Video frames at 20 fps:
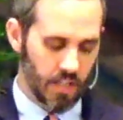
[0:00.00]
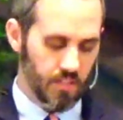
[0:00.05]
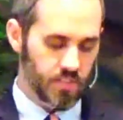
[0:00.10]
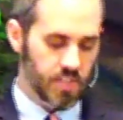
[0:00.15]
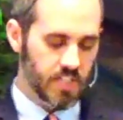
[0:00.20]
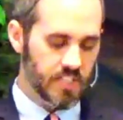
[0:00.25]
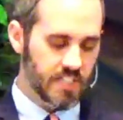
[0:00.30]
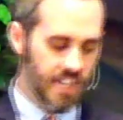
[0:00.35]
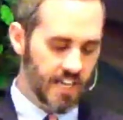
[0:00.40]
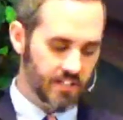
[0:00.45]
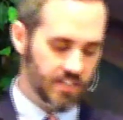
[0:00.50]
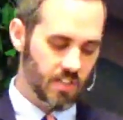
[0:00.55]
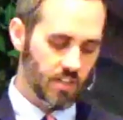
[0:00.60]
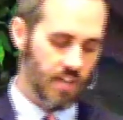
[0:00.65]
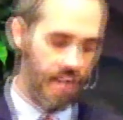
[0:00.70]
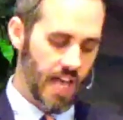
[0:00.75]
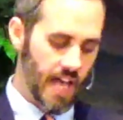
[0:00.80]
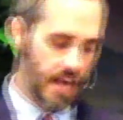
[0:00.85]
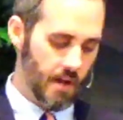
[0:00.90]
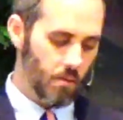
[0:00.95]
The
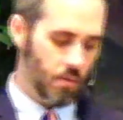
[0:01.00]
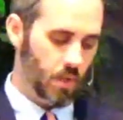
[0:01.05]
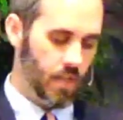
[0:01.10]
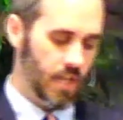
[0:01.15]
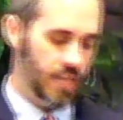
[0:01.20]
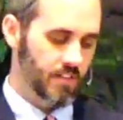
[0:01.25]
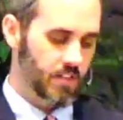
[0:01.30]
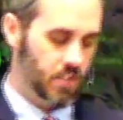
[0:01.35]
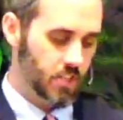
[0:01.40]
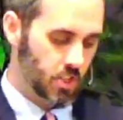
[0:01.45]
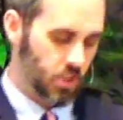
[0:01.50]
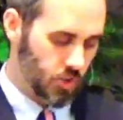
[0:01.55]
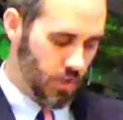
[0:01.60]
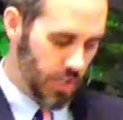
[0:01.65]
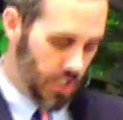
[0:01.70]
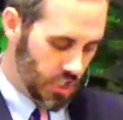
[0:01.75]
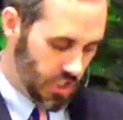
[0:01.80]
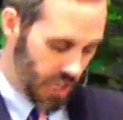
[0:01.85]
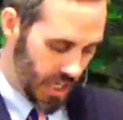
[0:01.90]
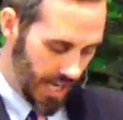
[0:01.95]
desert owl and the
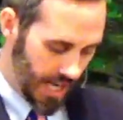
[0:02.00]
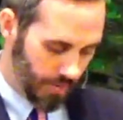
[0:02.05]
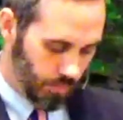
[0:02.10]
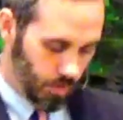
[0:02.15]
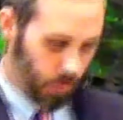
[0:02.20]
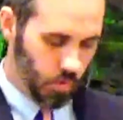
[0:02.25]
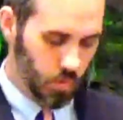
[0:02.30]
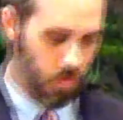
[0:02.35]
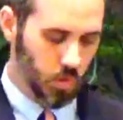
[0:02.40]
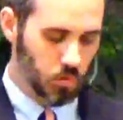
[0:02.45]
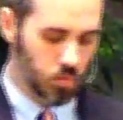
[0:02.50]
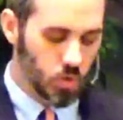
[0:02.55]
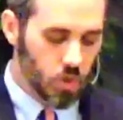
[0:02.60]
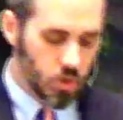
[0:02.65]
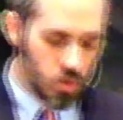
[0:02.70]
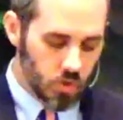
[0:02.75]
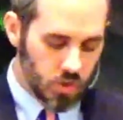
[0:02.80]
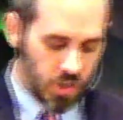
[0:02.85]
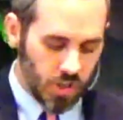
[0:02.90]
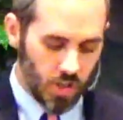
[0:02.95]
screech owl will
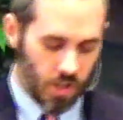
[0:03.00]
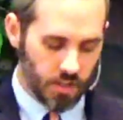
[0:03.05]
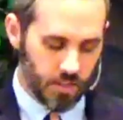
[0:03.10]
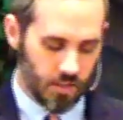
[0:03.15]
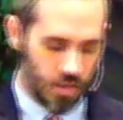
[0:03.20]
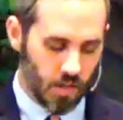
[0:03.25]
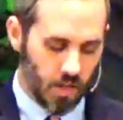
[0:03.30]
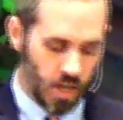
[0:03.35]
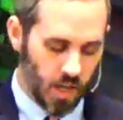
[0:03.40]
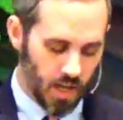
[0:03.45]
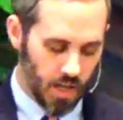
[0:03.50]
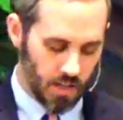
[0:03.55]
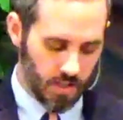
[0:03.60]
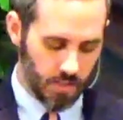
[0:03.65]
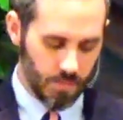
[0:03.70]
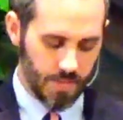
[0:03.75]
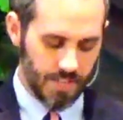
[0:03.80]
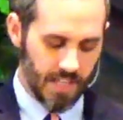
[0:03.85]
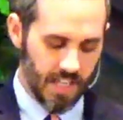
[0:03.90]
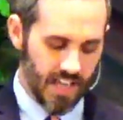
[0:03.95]
roost on her
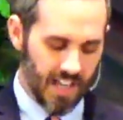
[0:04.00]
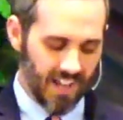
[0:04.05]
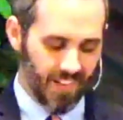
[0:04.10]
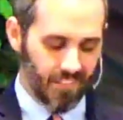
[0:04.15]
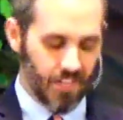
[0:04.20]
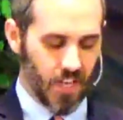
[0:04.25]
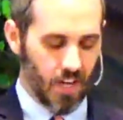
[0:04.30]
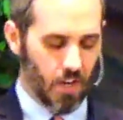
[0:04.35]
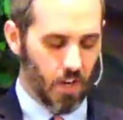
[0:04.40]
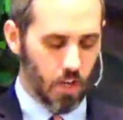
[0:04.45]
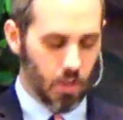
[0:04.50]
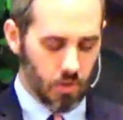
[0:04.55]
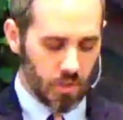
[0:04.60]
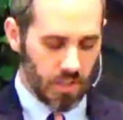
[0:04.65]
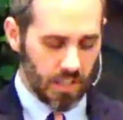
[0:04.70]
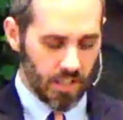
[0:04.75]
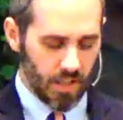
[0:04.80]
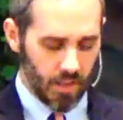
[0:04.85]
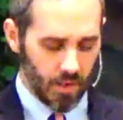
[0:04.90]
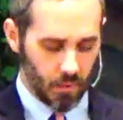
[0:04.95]
columns. Their
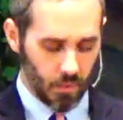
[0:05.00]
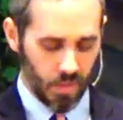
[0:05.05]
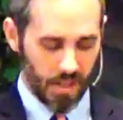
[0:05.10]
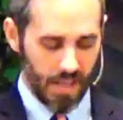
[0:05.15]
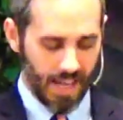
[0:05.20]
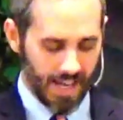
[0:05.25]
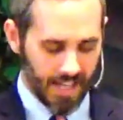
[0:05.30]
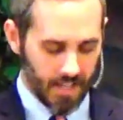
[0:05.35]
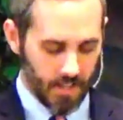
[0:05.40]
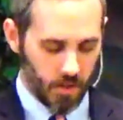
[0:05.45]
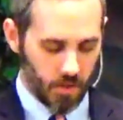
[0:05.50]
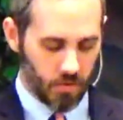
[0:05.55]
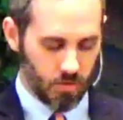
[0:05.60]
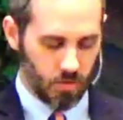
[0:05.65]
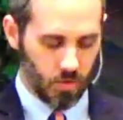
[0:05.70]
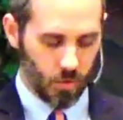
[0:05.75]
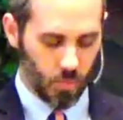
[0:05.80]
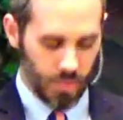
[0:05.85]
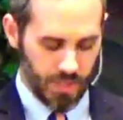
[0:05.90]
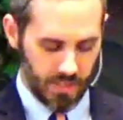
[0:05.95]
hooting will echo
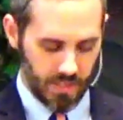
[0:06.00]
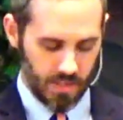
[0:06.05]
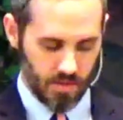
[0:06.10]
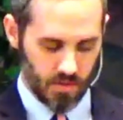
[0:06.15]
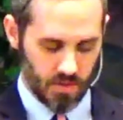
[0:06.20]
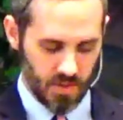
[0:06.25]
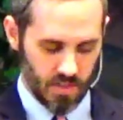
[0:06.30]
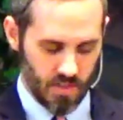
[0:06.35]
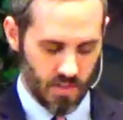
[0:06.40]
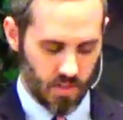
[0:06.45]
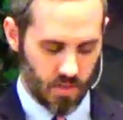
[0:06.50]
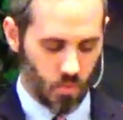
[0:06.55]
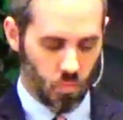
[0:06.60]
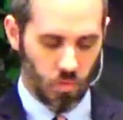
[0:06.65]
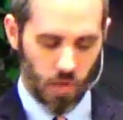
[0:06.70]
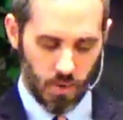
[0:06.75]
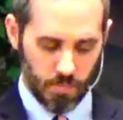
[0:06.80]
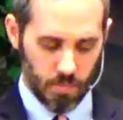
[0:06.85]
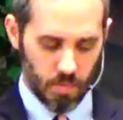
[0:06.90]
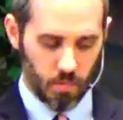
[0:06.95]
through the windows.
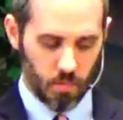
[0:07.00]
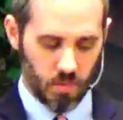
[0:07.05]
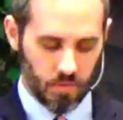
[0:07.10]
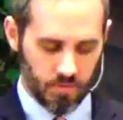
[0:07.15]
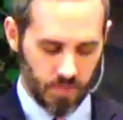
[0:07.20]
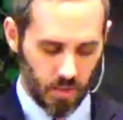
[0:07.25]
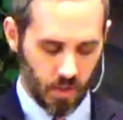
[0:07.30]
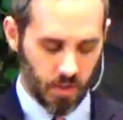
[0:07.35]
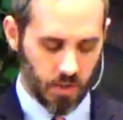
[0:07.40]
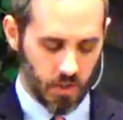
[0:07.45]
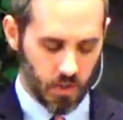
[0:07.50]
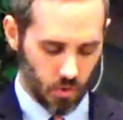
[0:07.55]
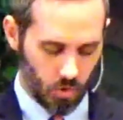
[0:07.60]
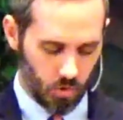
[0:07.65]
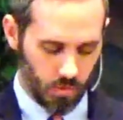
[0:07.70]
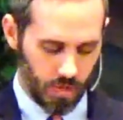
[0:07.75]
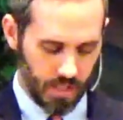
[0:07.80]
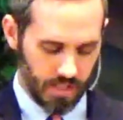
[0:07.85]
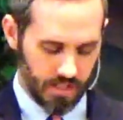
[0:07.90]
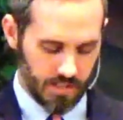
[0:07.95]
Rubble will fill the
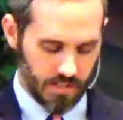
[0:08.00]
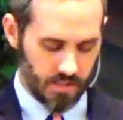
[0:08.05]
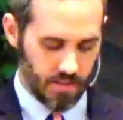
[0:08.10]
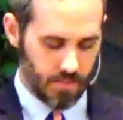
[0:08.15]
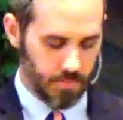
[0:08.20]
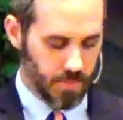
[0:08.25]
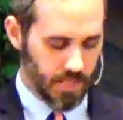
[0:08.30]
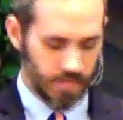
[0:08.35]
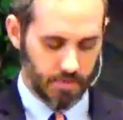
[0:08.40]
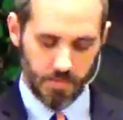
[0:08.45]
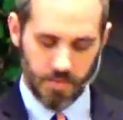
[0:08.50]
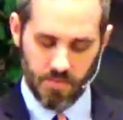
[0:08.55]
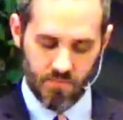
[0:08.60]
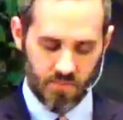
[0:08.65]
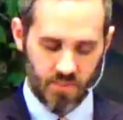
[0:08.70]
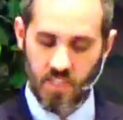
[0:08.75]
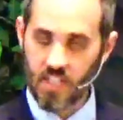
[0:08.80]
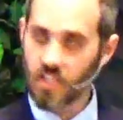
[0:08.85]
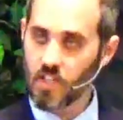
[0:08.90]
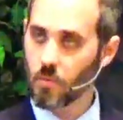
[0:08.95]
doorways. The beams
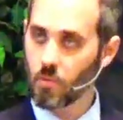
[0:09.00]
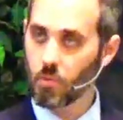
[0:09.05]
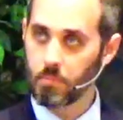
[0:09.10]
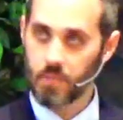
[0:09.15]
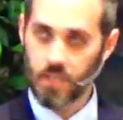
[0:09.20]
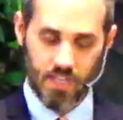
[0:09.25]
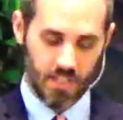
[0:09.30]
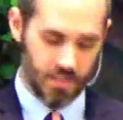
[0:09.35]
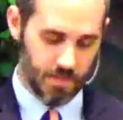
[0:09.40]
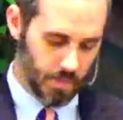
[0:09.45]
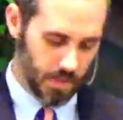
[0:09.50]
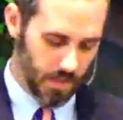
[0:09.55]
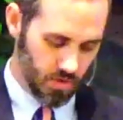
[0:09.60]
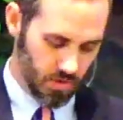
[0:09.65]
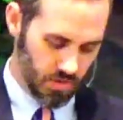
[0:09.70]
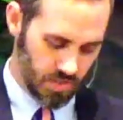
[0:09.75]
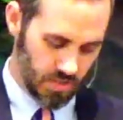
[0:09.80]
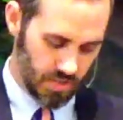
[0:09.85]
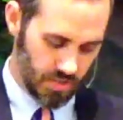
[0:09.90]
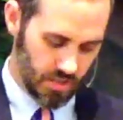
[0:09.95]
of cedar will be
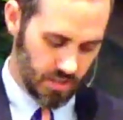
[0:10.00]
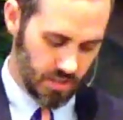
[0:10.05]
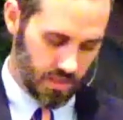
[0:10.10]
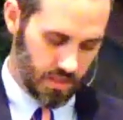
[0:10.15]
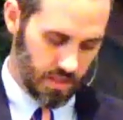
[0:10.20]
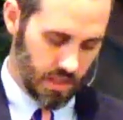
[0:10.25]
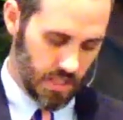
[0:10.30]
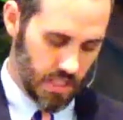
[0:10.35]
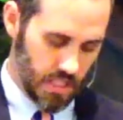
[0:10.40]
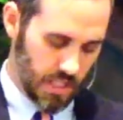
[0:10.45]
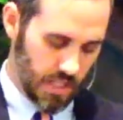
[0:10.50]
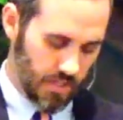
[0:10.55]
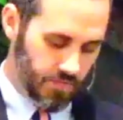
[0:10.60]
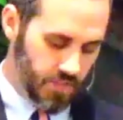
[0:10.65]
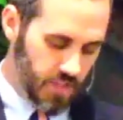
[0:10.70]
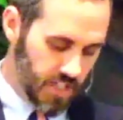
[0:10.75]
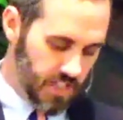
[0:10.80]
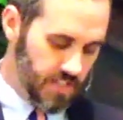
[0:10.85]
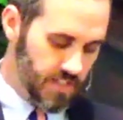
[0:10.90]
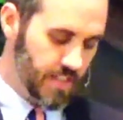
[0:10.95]
exposed.
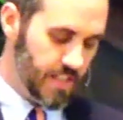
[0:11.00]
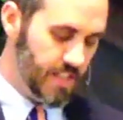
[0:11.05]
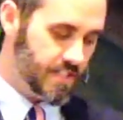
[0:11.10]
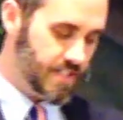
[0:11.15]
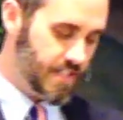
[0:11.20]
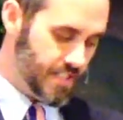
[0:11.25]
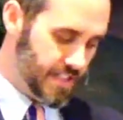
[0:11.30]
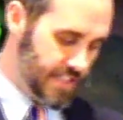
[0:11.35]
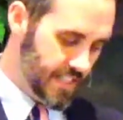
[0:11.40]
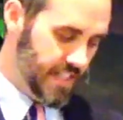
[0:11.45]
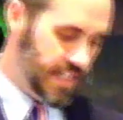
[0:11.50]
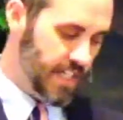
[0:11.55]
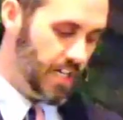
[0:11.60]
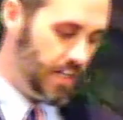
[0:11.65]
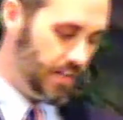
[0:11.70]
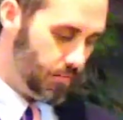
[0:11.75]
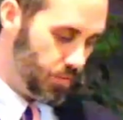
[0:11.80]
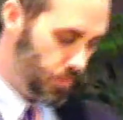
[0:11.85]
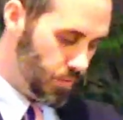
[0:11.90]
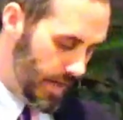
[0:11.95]
This is the city
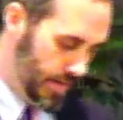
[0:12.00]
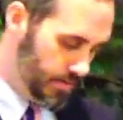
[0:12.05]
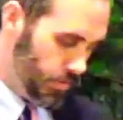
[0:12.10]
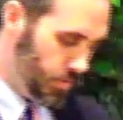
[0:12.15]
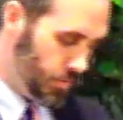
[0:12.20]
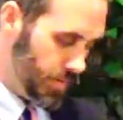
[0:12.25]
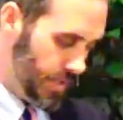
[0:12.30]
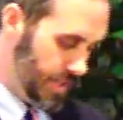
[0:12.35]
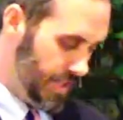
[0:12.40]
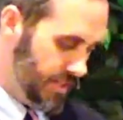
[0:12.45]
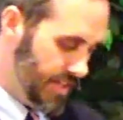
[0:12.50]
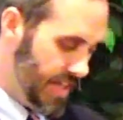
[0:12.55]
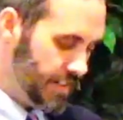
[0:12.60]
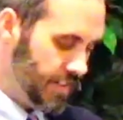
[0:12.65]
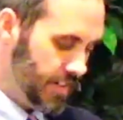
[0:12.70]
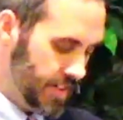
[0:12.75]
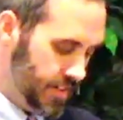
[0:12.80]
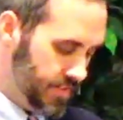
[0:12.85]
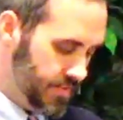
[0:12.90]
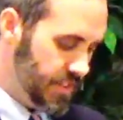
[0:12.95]
of revelry that
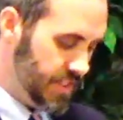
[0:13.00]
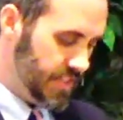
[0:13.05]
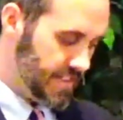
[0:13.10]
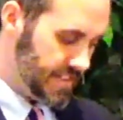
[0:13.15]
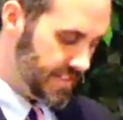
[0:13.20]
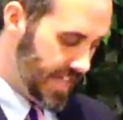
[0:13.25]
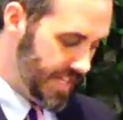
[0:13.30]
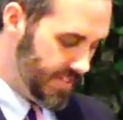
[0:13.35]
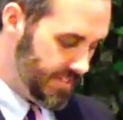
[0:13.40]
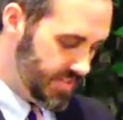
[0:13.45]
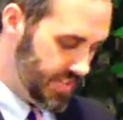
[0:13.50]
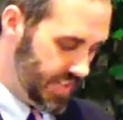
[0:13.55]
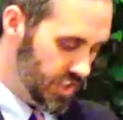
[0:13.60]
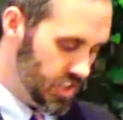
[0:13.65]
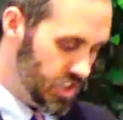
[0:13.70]
lived in safety.